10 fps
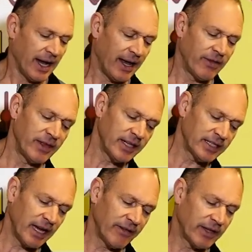and
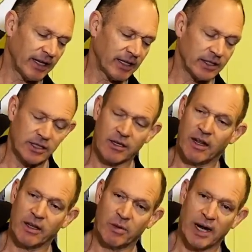this having a little
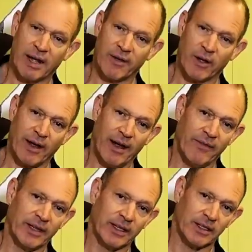slot, the Bravo
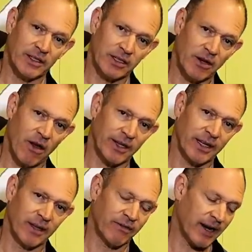having a little slot
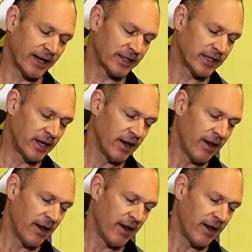in the front